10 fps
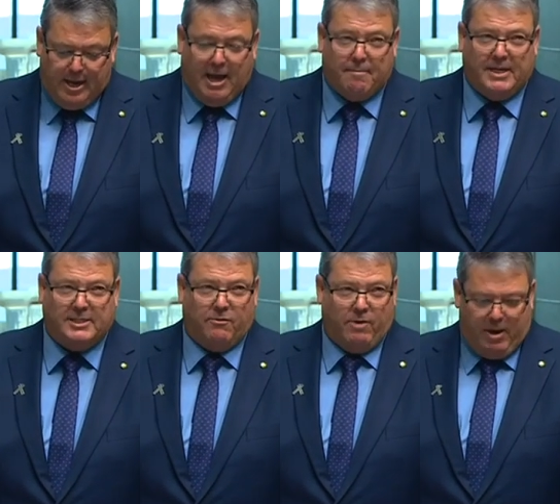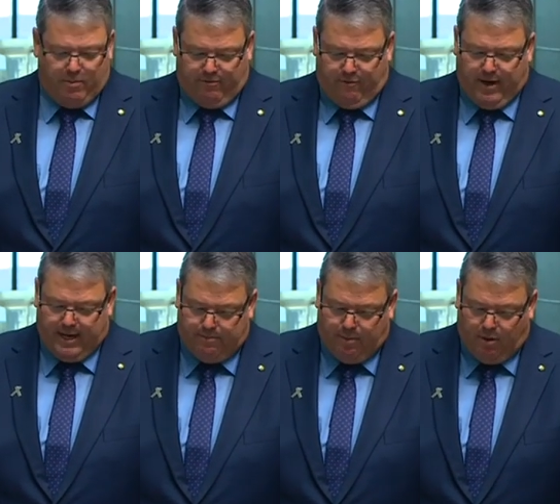are messing around with free
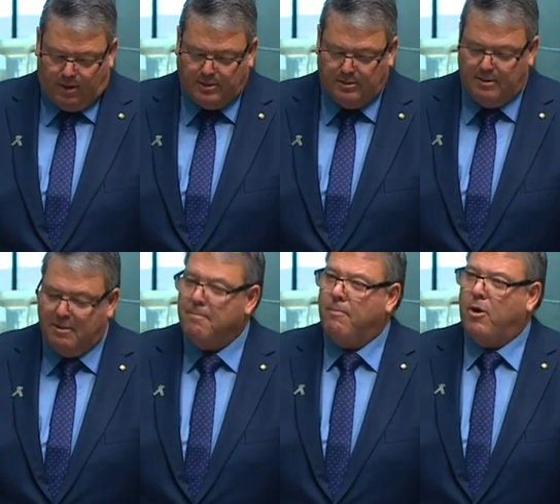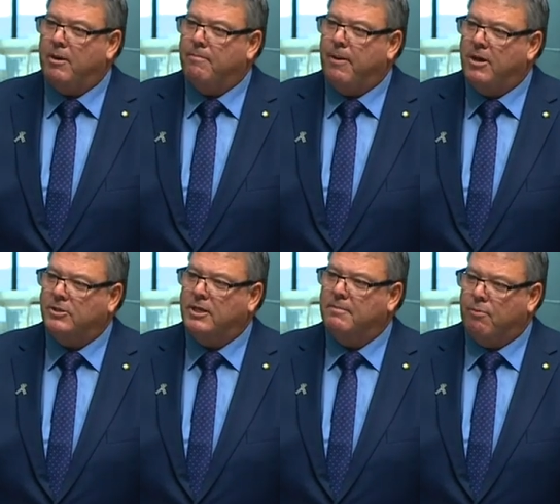enterprise by
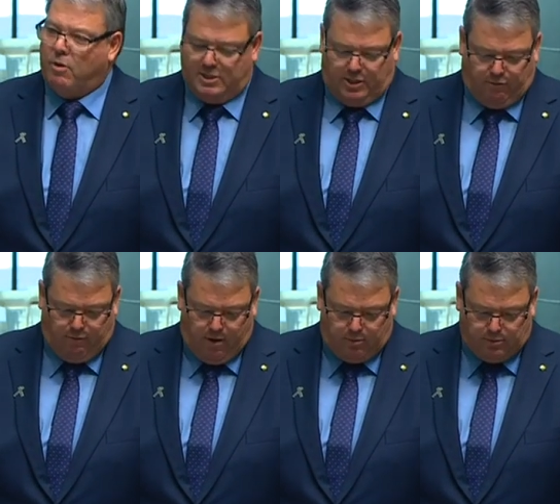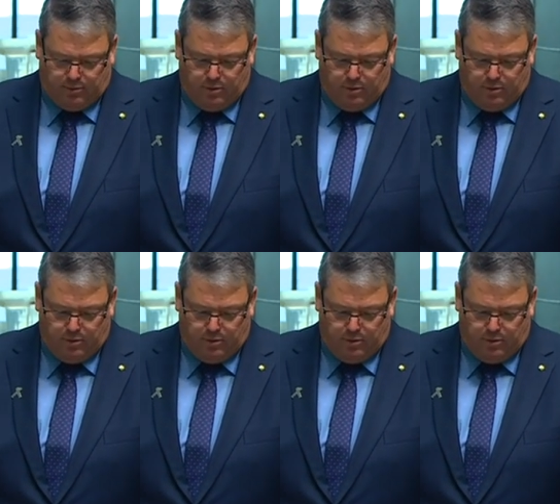imposing price controls.